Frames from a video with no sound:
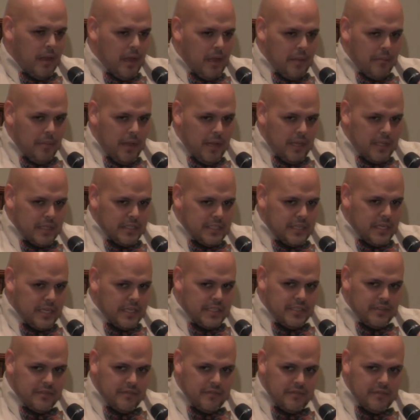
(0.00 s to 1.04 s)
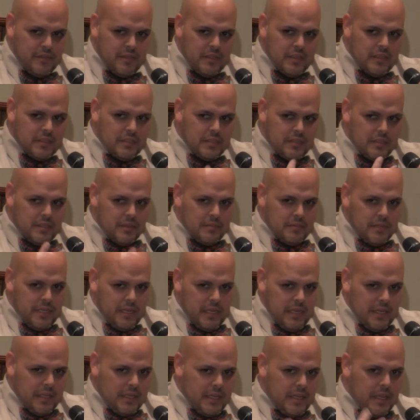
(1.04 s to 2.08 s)
I apologize if
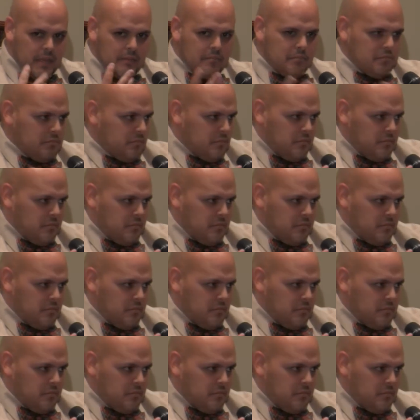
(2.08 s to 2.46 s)
something like that,